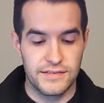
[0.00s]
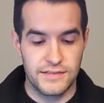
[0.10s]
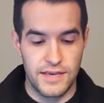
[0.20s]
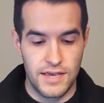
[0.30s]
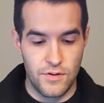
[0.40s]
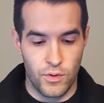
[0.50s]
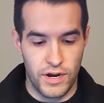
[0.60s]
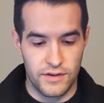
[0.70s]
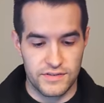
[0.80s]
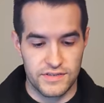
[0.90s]
see
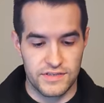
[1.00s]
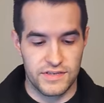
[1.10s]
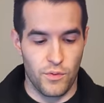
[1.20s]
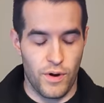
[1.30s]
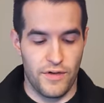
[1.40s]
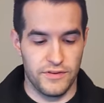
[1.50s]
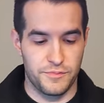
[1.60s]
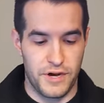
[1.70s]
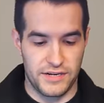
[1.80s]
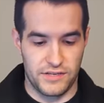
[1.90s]
what else is this. Wow, this
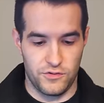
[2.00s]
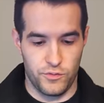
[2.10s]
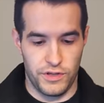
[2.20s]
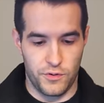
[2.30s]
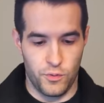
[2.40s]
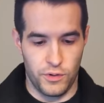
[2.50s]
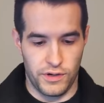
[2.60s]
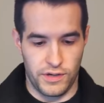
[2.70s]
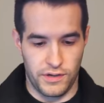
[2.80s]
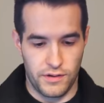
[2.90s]
box is really cool
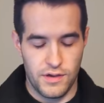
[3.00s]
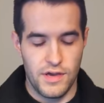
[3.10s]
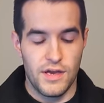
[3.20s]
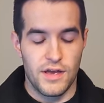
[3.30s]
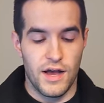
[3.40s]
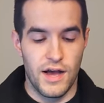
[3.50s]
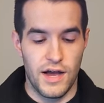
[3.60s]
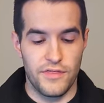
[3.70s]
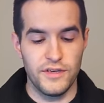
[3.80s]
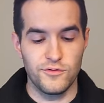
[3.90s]
looking.
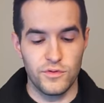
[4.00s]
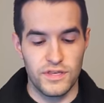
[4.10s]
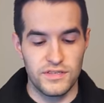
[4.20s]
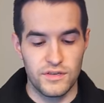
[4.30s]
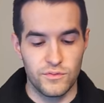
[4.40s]
Uh, this this is